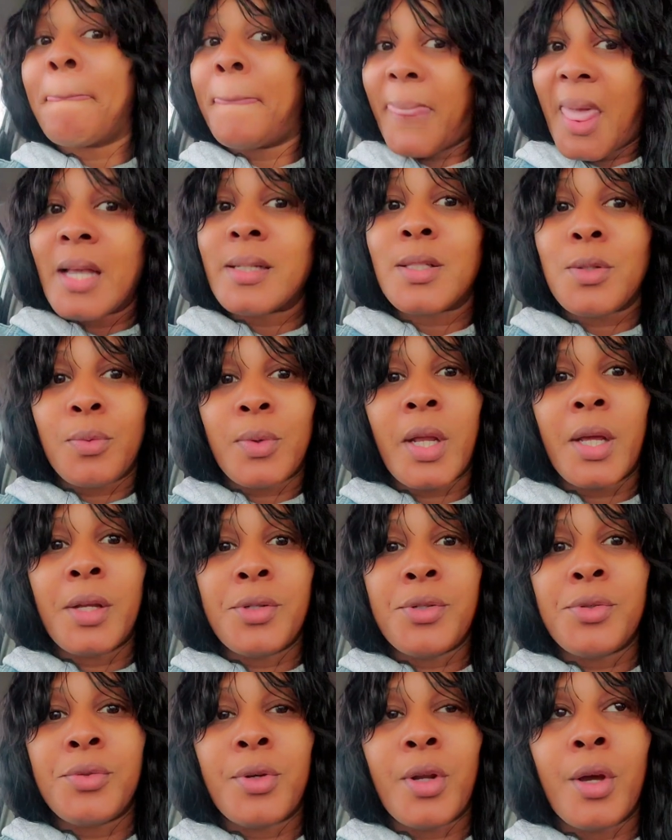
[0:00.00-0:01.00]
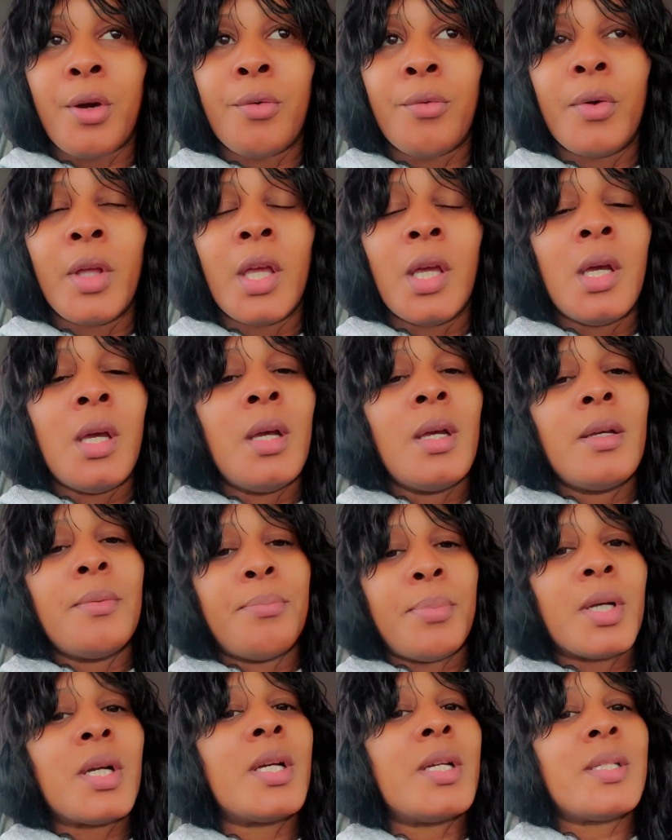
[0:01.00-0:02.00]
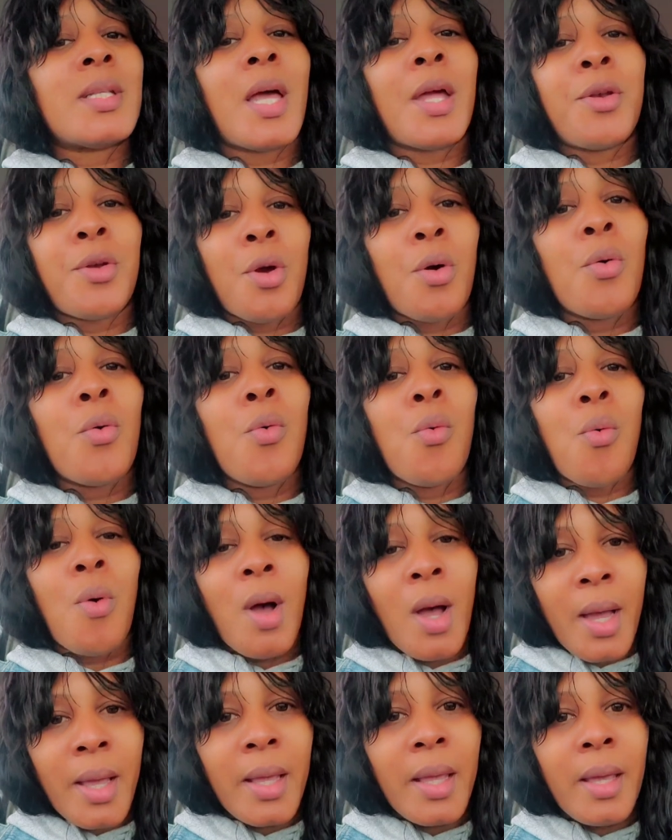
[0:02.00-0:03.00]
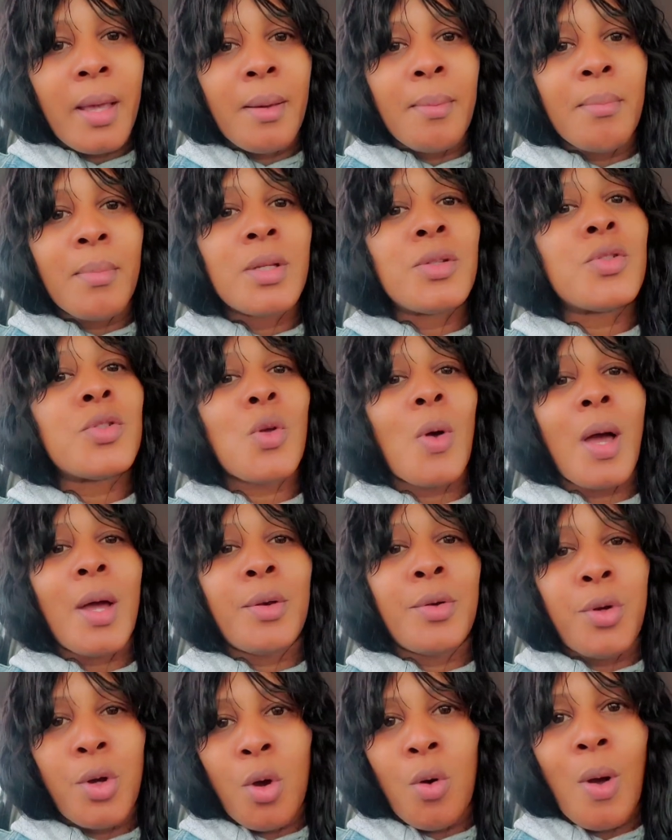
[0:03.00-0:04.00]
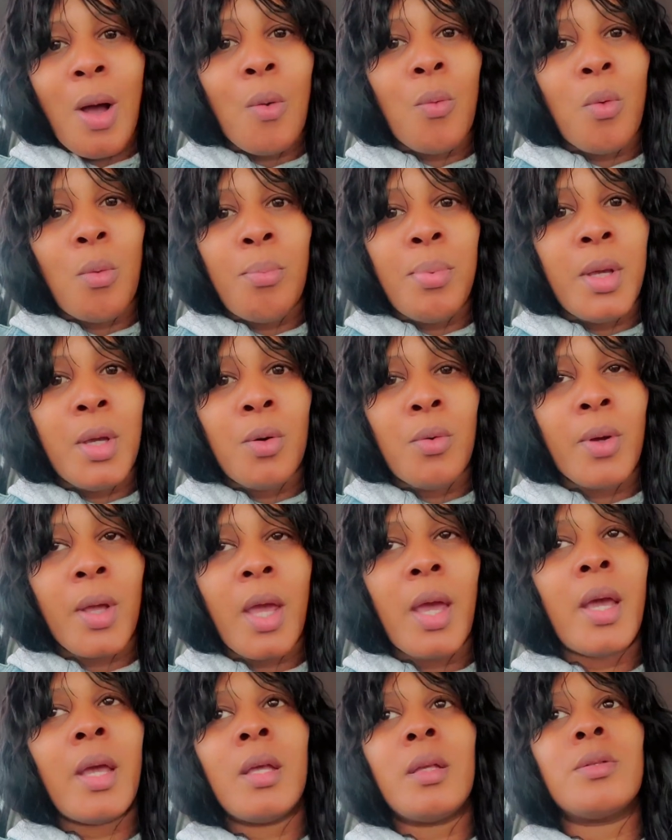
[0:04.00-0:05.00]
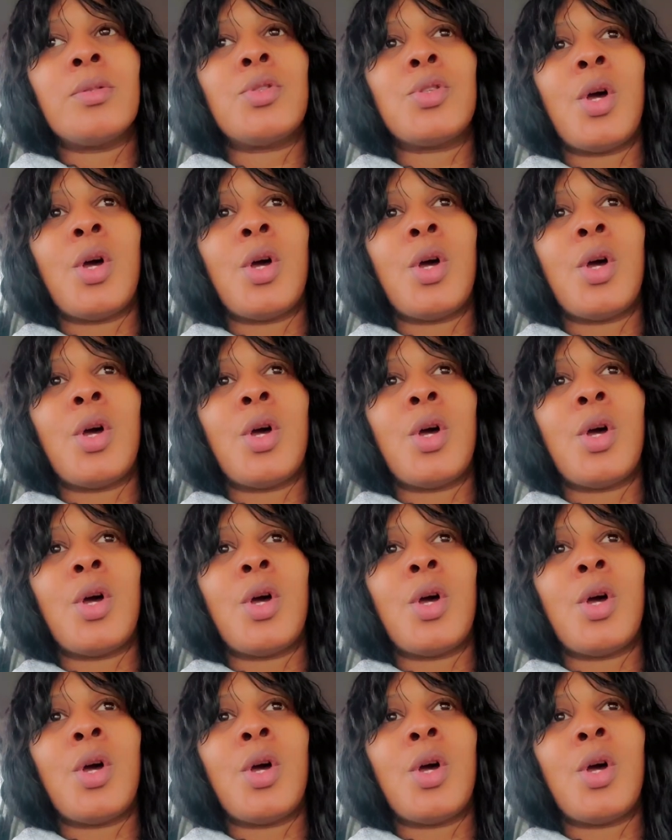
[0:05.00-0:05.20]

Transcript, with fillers: That's what I do know, because I know who I am, and so I know I will be okay.